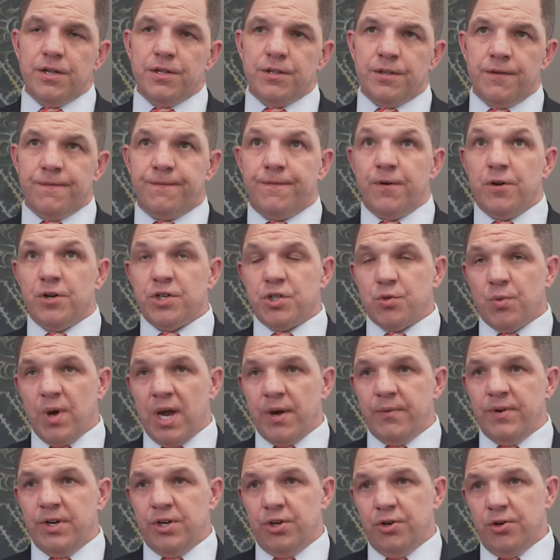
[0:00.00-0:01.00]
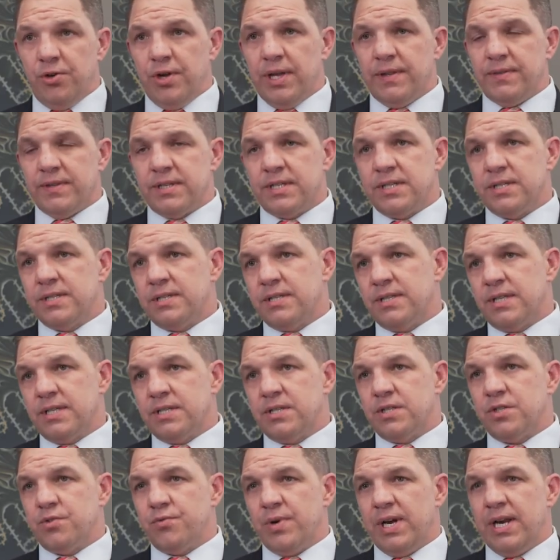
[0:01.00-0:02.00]
The first way we do, and this
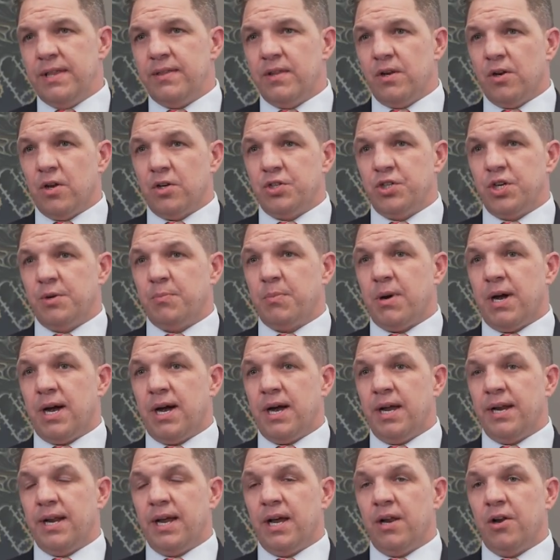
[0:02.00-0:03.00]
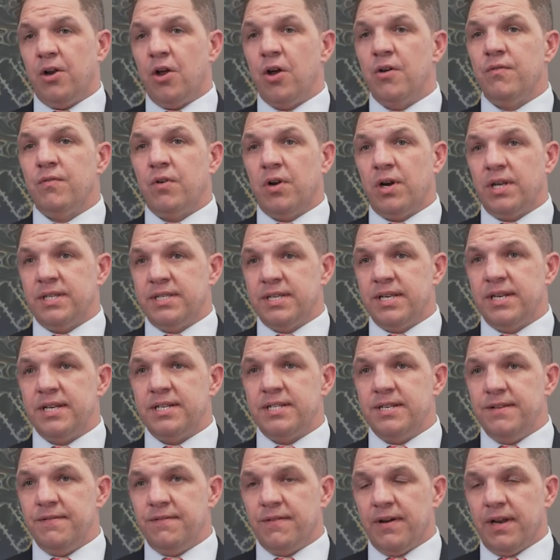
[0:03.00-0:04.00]
is really the logic behind our low
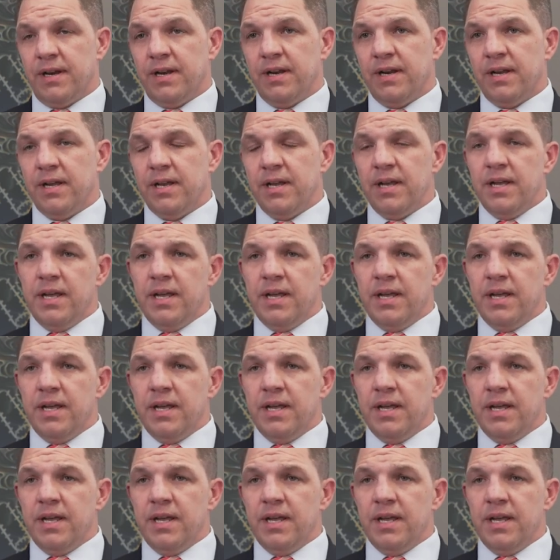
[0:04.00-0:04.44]
volatility fund,